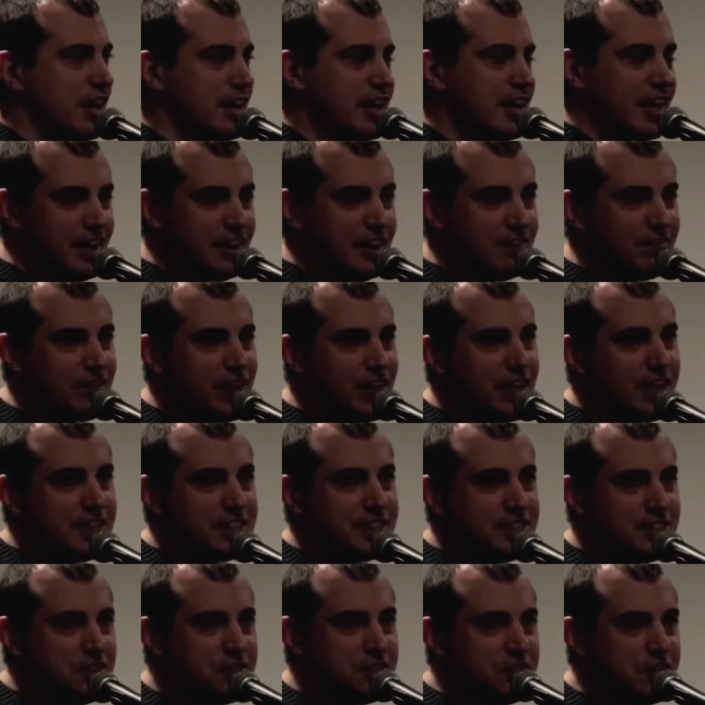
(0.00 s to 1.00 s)
kind of like
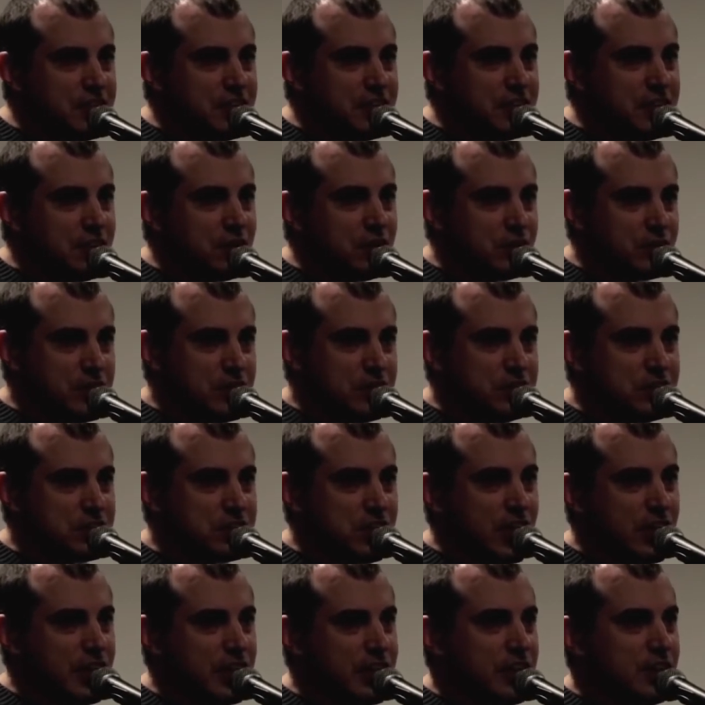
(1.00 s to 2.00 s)
a DVD, only
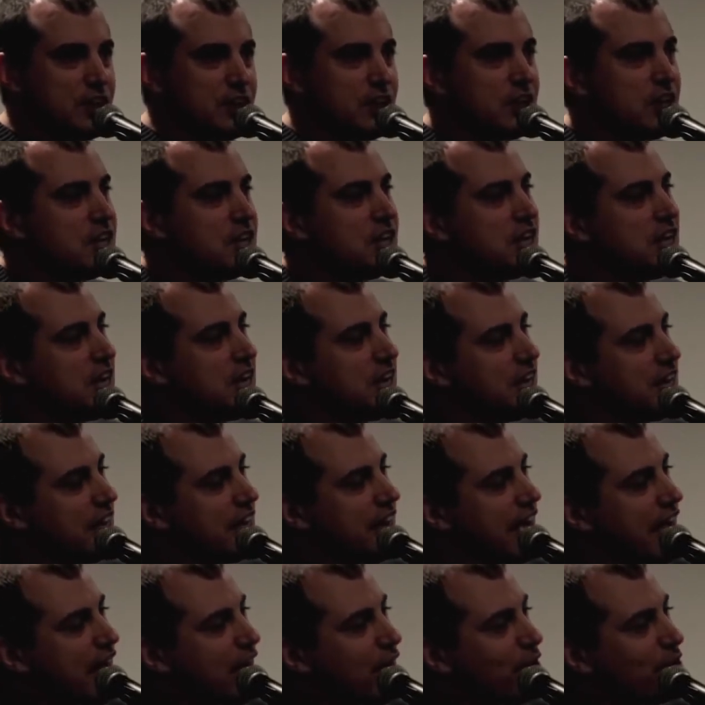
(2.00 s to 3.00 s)
suckier.
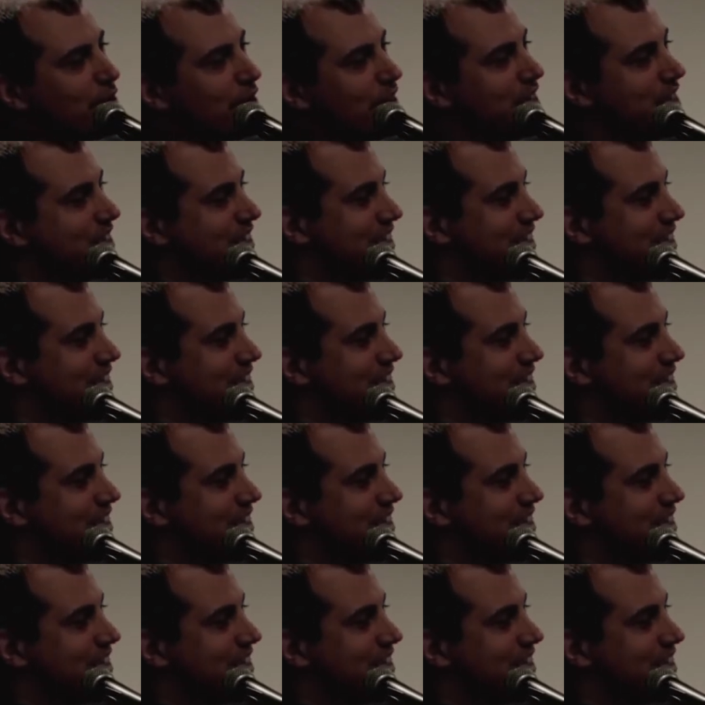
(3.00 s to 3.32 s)
Now,